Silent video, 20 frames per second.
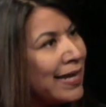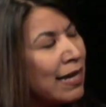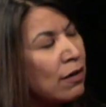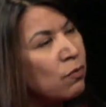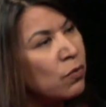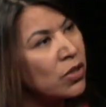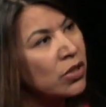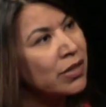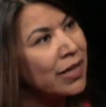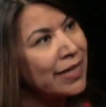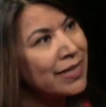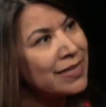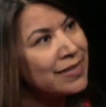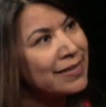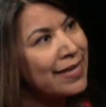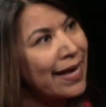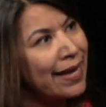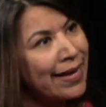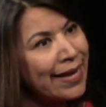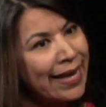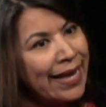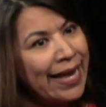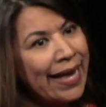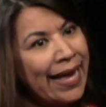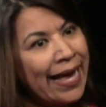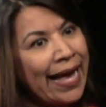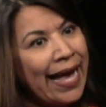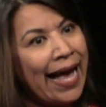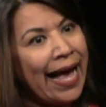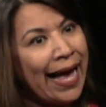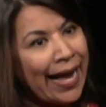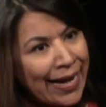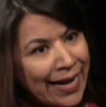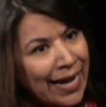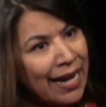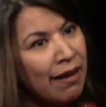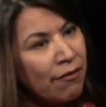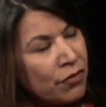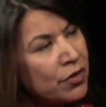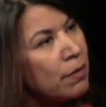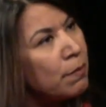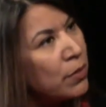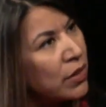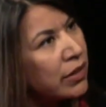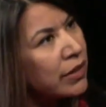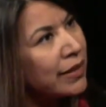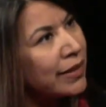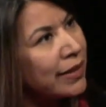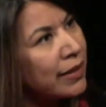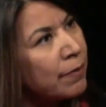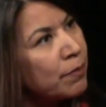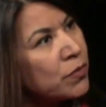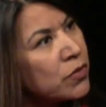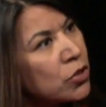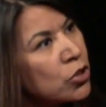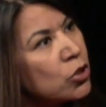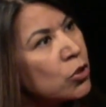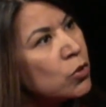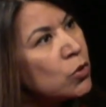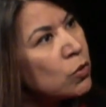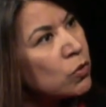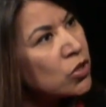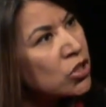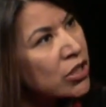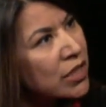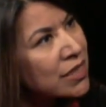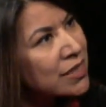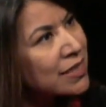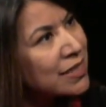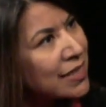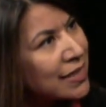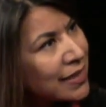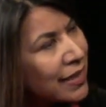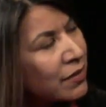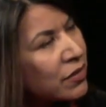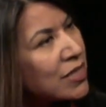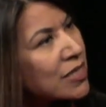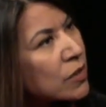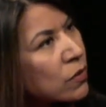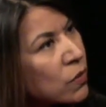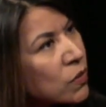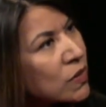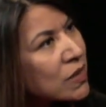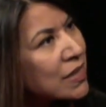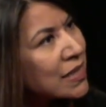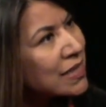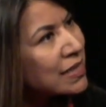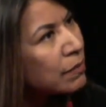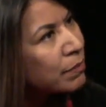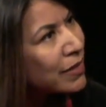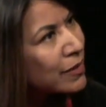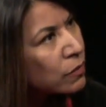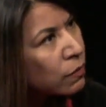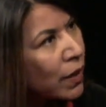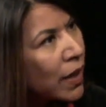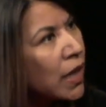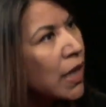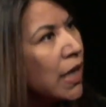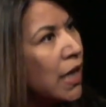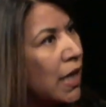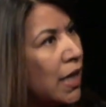And I realized that I have the ability to do justice in the school system as well.